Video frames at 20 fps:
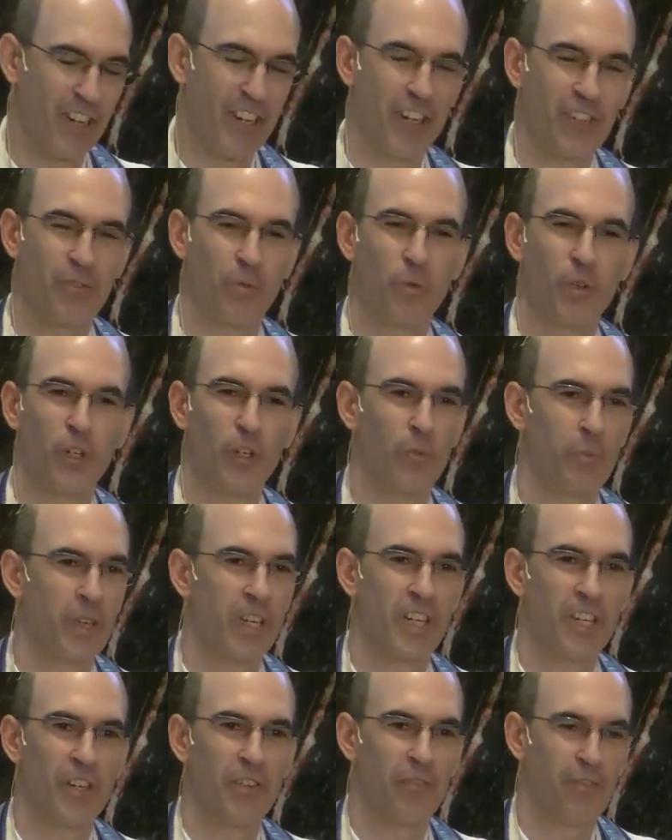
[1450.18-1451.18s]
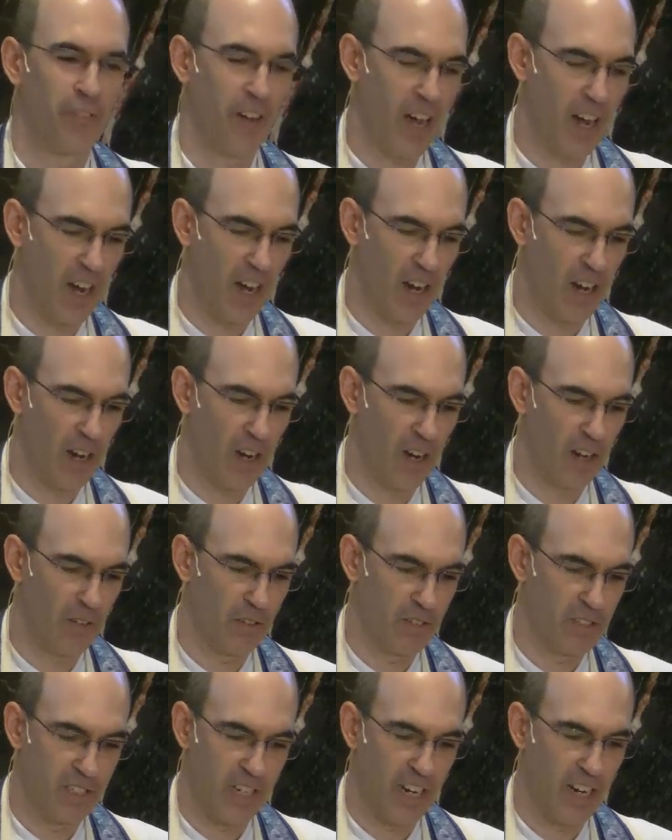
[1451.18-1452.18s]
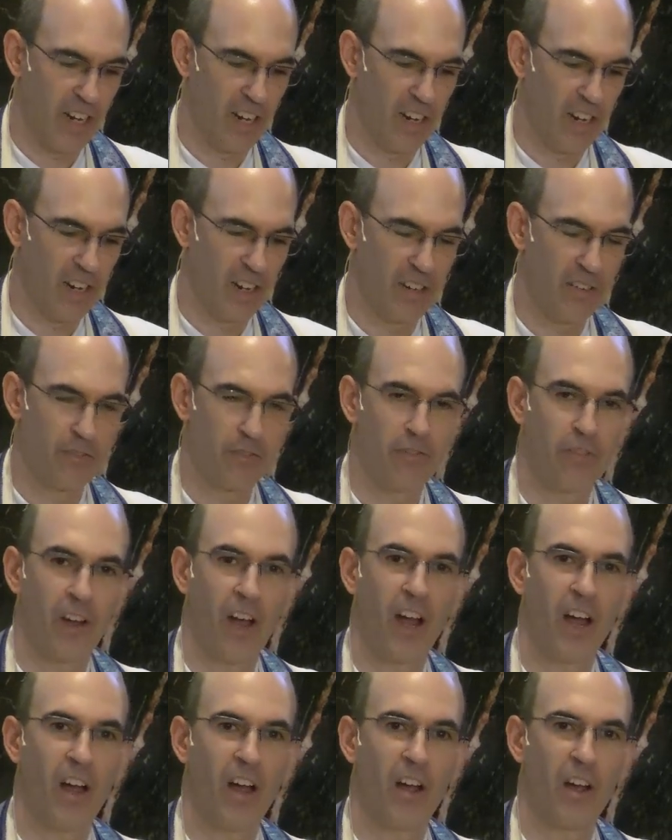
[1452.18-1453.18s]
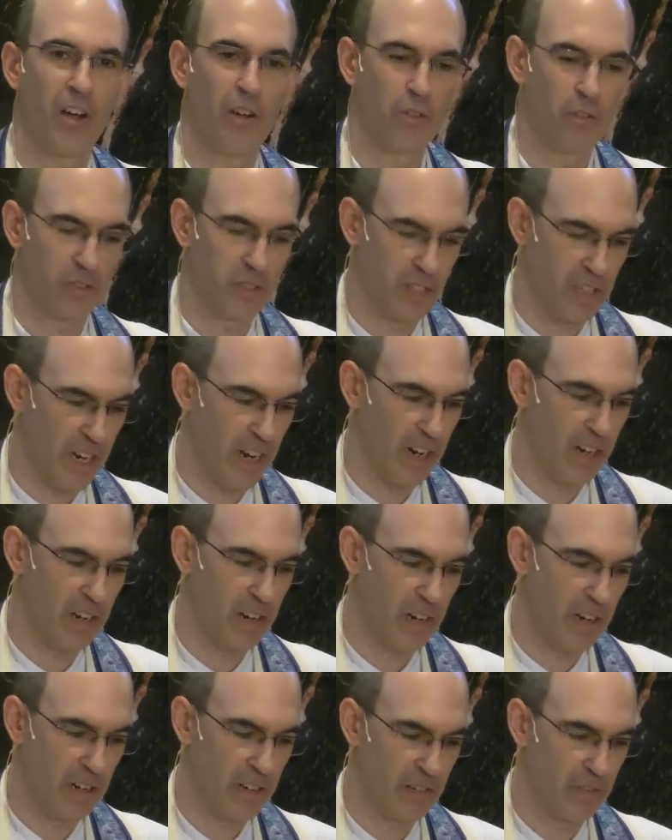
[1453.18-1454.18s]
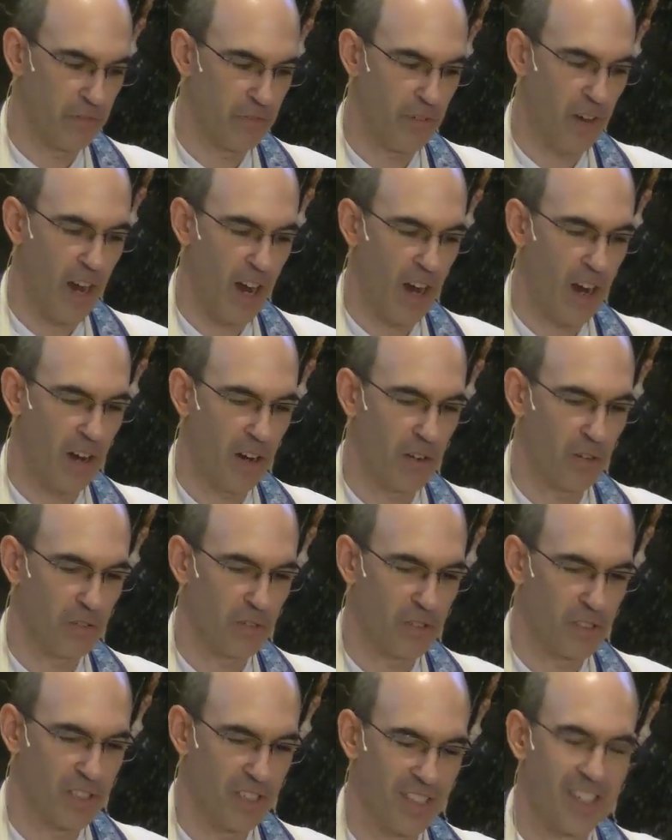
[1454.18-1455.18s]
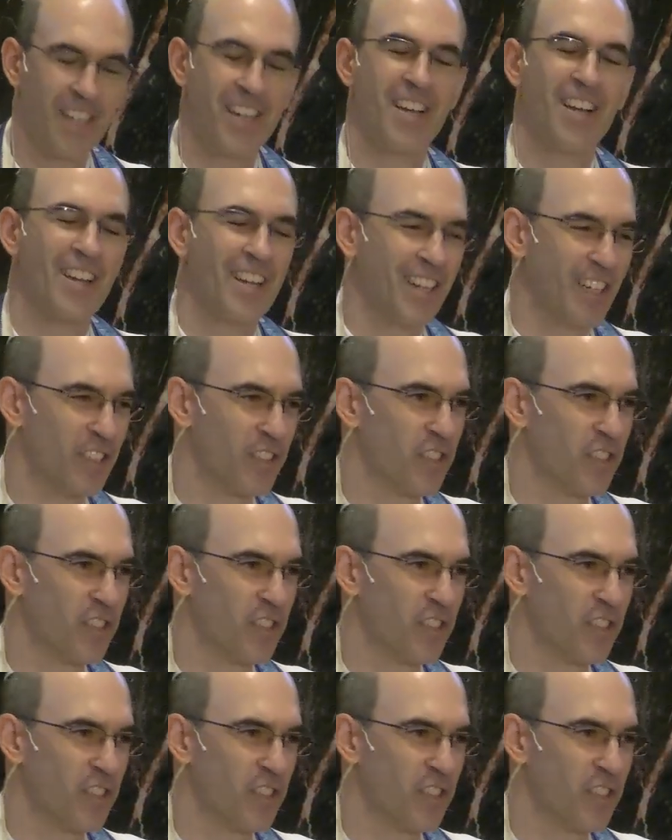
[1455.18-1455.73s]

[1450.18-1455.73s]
it will be found and found and found.